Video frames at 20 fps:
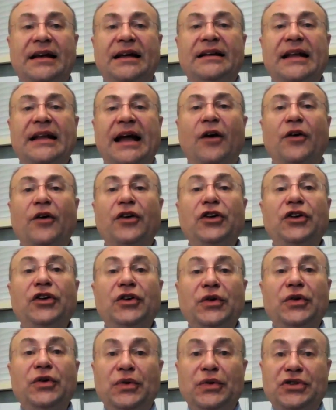Now,
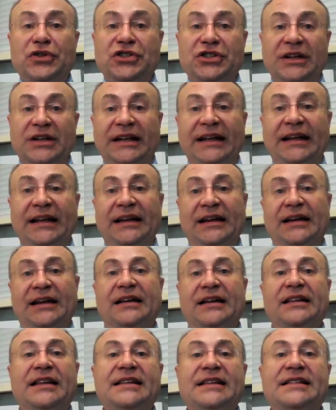usually,
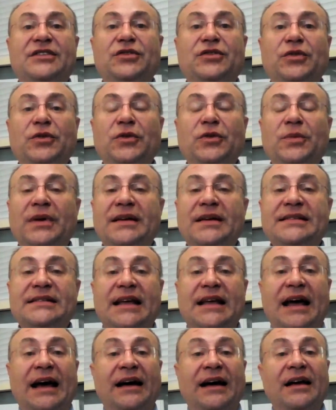these tumors
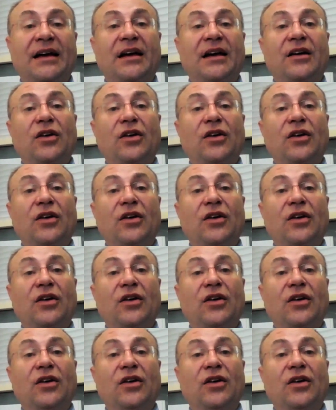are